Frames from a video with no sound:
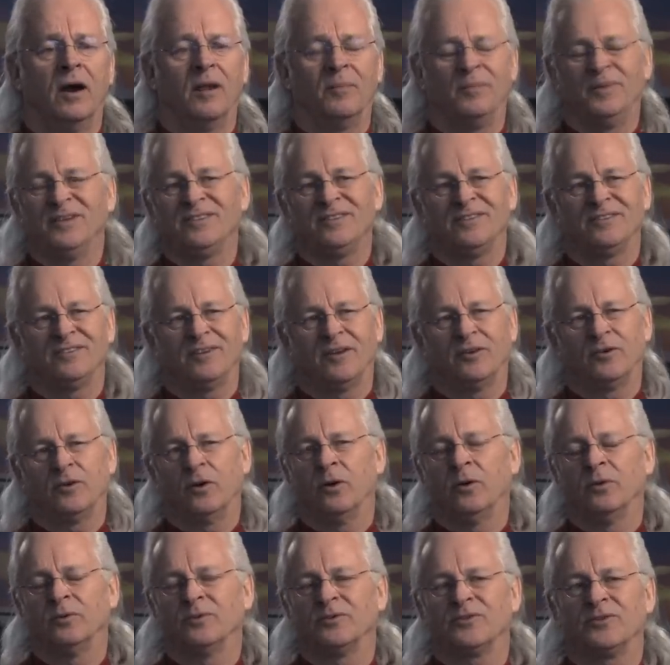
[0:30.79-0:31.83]
Our business had
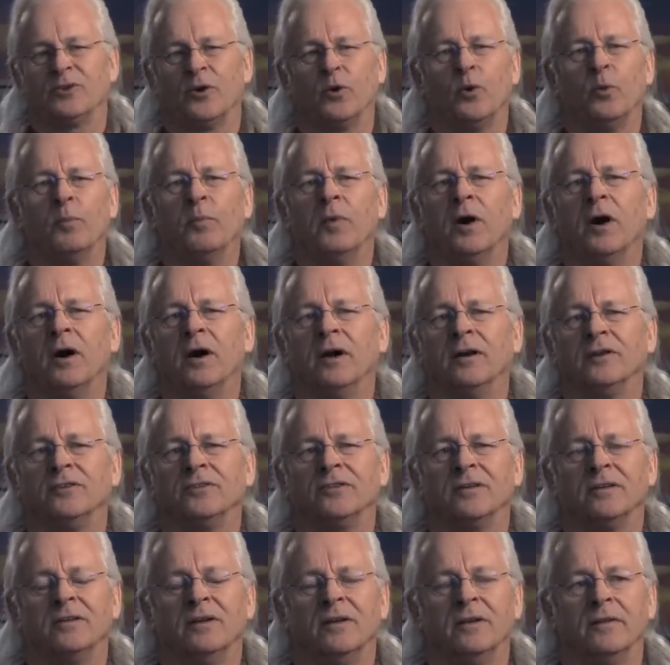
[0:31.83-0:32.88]
grown so
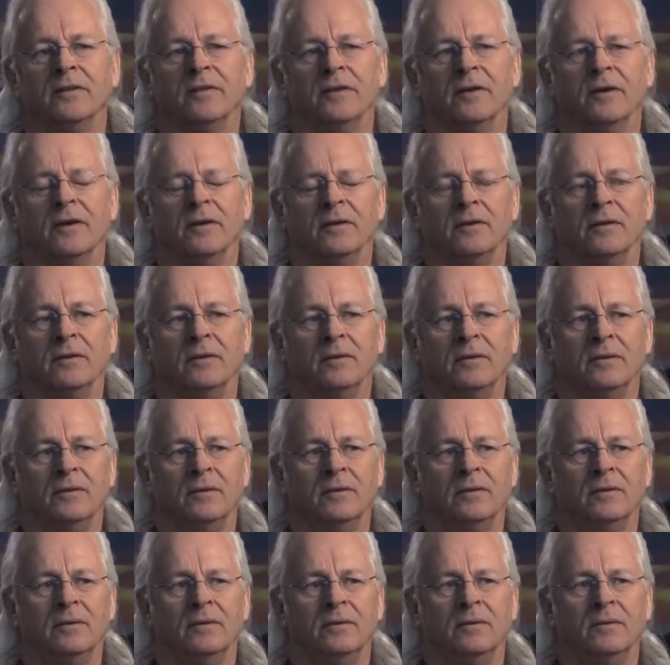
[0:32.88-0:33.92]
much that
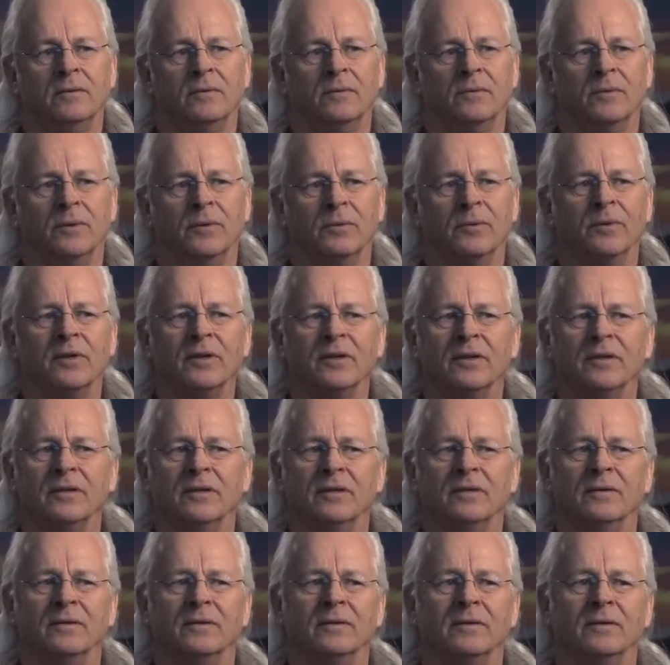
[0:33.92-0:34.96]
we
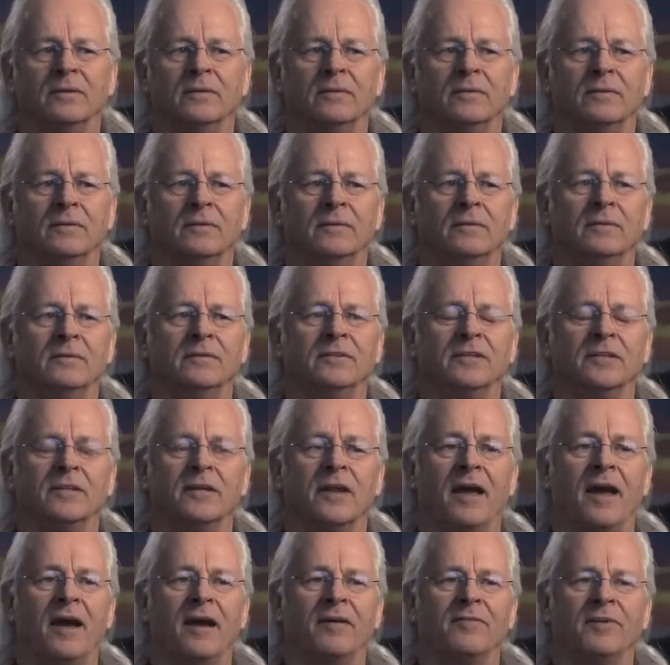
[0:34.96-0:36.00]
really
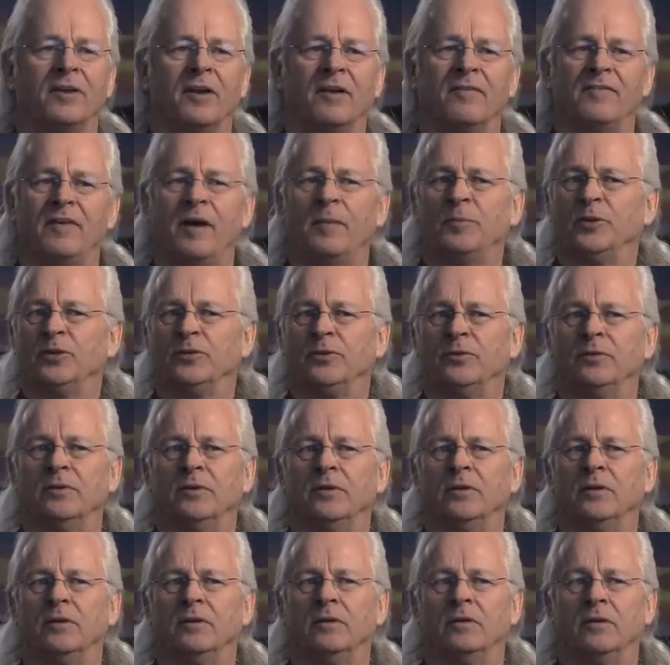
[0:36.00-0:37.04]
didn't have enough
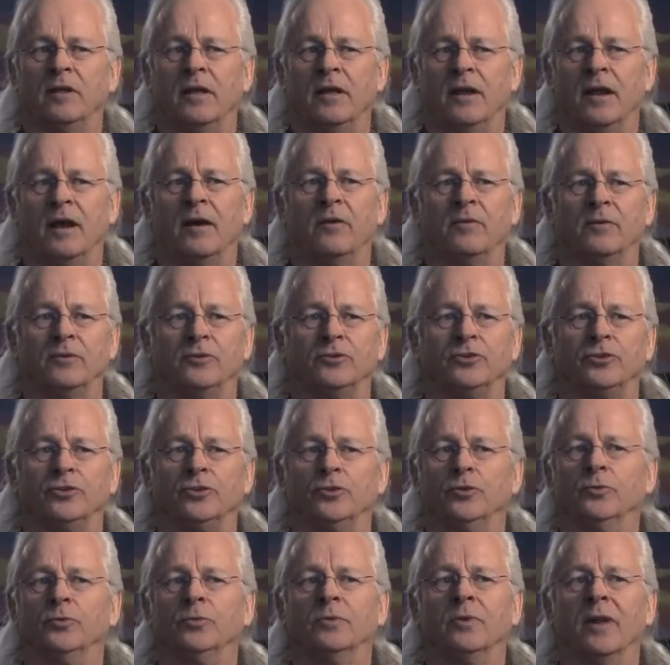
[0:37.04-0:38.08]
opportunity to get out and
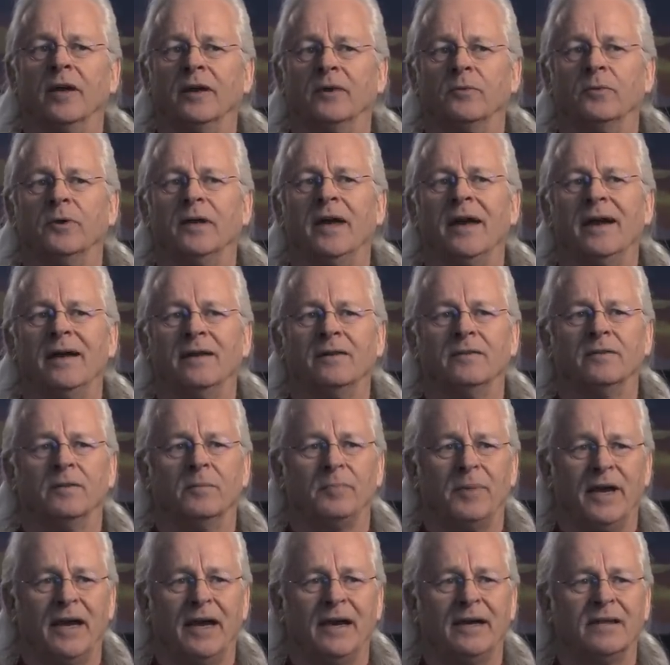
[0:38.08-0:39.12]
shoot like we had in
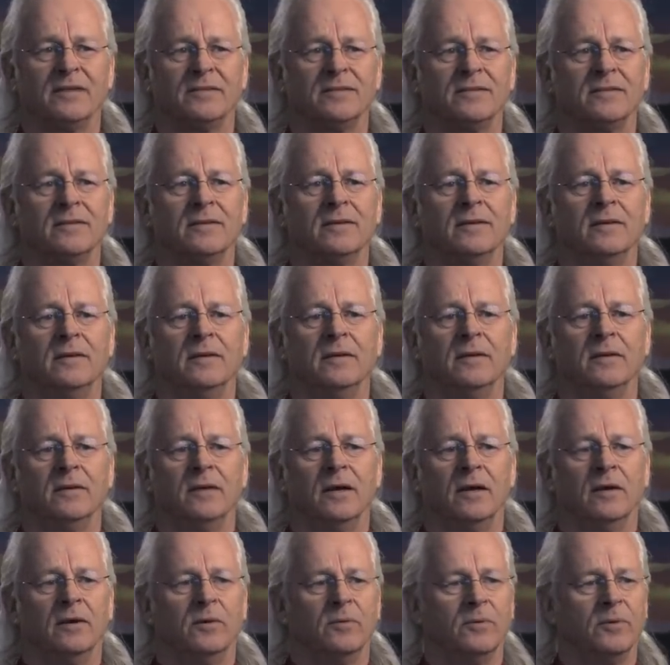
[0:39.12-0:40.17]
the past.
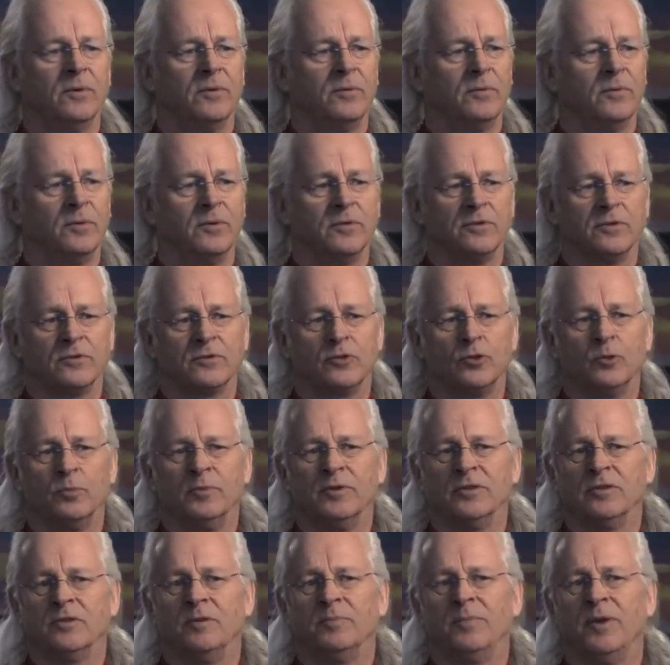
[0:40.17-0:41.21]
Uh, we, we, were just too
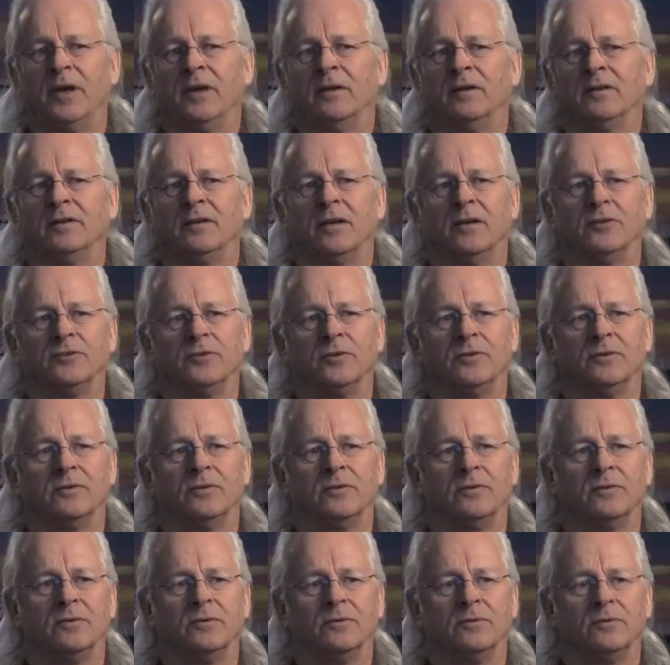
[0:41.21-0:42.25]
busy paying attention
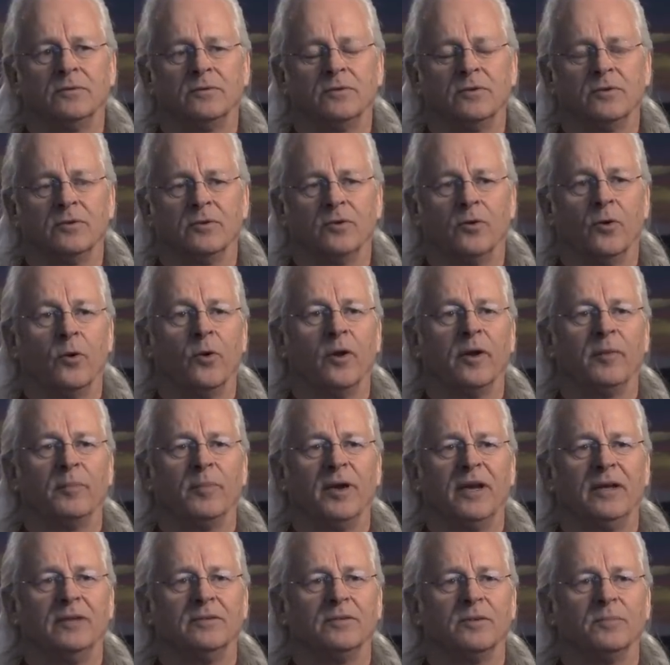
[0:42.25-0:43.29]
to, to the growing
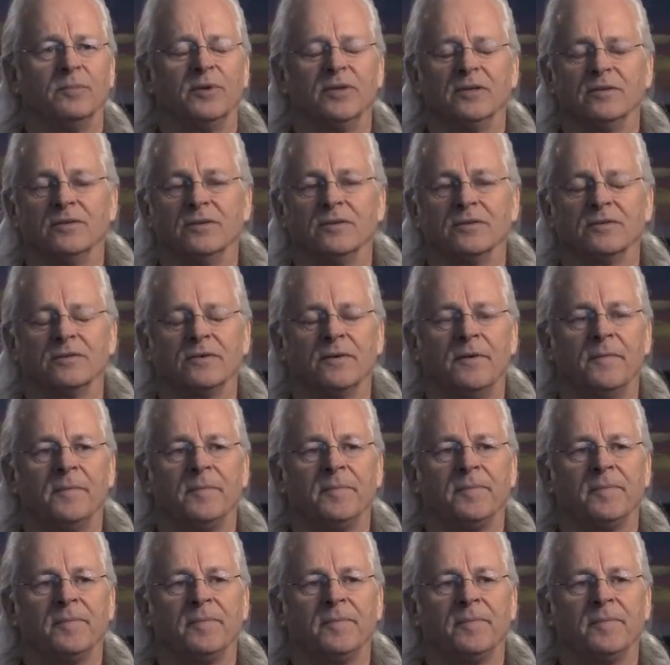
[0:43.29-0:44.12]
pains of business.